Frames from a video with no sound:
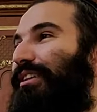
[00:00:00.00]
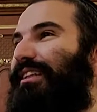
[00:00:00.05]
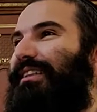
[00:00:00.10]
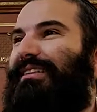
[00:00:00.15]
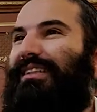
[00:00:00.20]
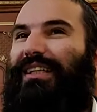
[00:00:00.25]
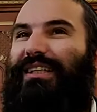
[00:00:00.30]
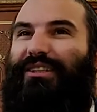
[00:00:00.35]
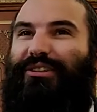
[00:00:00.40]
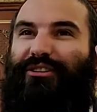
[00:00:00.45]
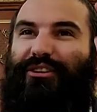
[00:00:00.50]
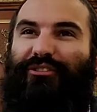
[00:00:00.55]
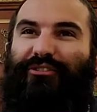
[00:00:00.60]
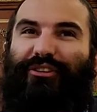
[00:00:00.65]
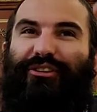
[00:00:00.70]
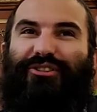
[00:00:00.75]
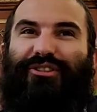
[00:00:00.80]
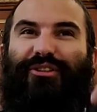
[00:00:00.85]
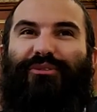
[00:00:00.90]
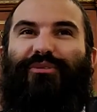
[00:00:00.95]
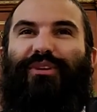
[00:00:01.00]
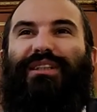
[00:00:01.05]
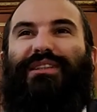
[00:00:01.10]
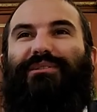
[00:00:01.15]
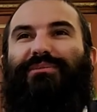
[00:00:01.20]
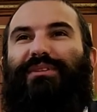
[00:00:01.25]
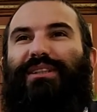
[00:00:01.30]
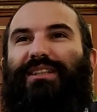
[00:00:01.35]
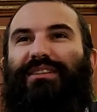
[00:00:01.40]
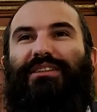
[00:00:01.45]
He's like, you know, if Hashem
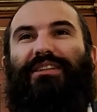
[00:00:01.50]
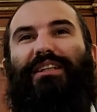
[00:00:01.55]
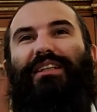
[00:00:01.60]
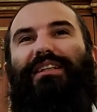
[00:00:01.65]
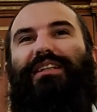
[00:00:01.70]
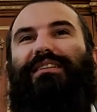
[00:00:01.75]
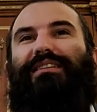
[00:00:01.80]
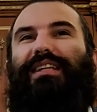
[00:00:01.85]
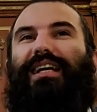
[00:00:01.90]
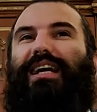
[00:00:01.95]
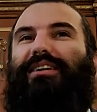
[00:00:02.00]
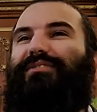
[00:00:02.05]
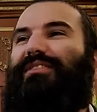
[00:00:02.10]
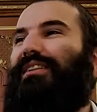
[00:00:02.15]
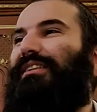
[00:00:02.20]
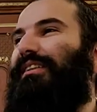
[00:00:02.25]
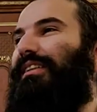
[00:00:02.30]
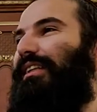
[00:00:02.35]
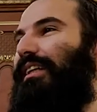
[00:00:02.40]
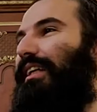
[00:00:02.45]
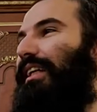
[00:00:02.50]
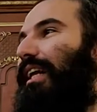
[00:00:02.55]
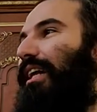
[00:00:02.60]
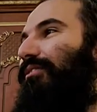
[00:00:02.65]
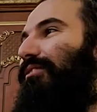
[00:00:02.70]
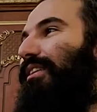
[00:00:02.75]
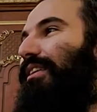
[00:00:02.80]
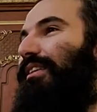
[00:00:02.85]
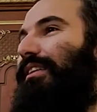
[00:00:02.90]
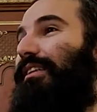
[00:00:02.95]
wants me to have the deal, I'll
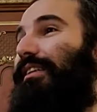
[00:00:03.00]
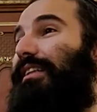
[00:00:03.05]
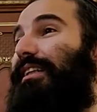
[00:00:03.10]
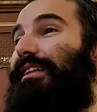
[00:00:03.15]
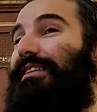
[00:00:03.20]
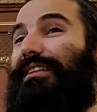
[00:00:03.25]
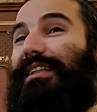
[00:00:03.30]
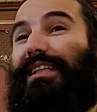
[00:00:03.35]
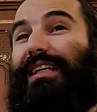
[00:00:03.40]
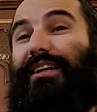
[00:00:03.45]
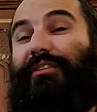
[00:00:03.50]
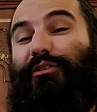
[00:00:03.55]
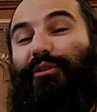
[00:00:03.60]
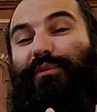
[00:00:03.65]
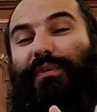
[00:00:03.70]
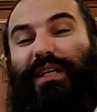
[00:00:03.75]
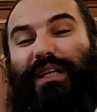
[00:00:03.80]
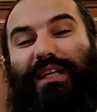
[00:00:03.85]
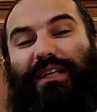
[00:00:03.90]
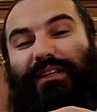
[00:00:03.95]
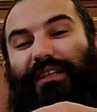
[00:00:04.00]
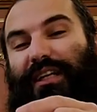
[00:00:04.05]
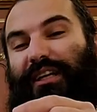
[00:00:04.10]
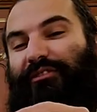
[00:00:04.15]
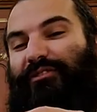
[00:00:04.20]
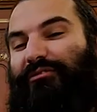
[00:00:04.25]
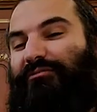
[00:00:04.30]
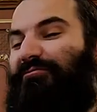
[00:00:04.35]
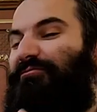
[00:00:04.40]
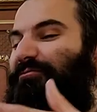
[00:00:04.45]
have the deal. He said everybody
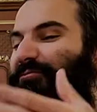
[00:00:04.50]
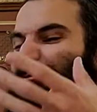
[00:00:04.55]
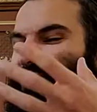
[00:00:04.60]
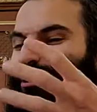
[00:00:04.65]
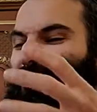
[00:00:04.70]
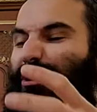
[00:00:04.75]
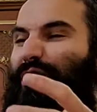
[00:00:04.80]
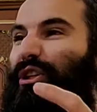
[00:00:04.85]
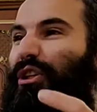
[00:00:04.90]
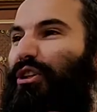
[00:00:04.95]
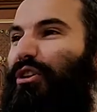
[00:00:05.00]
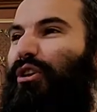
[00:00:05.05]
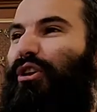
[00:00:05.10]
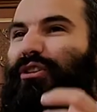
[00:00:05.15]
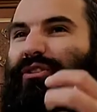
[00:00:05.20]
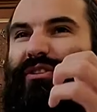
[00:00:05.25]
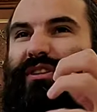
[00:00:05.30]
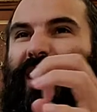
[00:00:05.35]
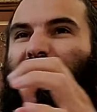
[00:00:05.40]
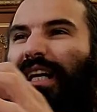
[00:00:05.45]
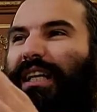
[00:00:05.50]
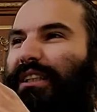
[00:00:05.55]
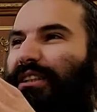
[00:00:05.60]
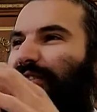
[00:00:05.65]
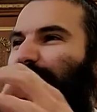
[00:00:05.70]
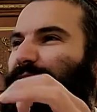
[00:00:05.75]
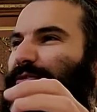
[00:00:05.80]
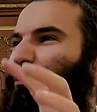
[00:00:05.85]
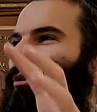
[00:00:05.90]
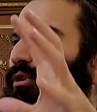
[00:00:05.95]
gave him full Yiriyot,
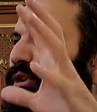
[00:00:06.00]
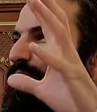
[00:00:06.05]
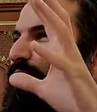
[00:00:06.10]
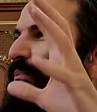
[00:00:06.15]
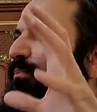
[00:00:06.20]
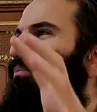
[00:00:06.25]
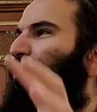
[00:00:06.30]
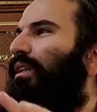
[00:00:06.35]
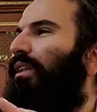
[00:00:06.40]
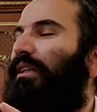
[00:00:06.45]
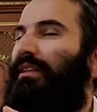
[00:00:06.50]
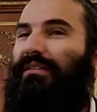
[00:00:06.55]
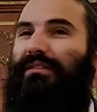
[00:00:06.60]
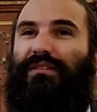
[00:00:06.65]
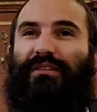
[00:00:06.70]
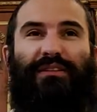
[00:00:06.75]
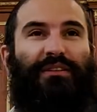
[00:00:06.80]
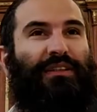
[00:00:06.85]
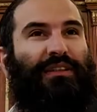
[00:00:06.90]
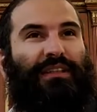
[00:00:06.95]
nice, full, complete.